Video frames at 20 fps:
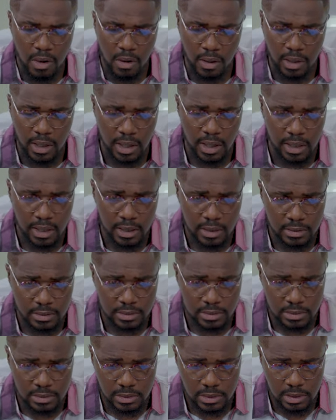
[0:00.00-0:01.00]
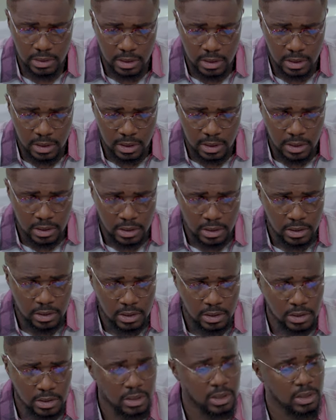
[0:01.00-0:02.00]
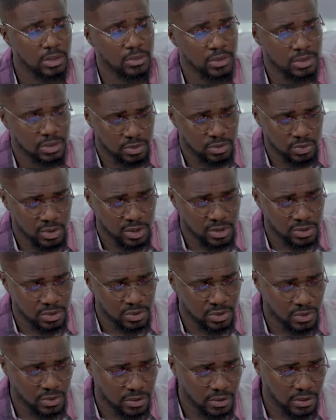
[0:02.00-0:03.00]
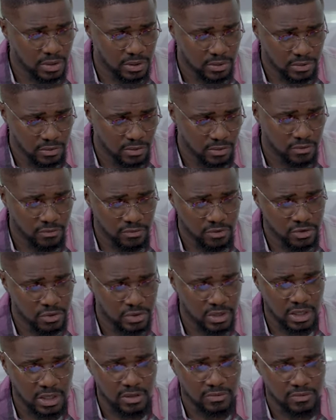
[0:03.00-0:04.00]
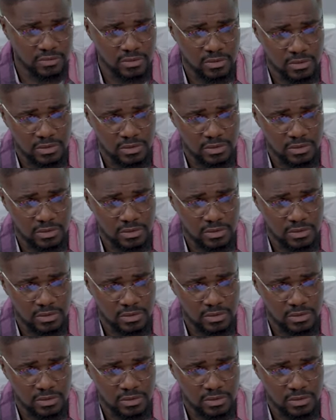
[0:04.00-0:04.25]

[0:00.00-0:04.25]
Okay. Okay, you know what? You want two, three. The three of you should leave.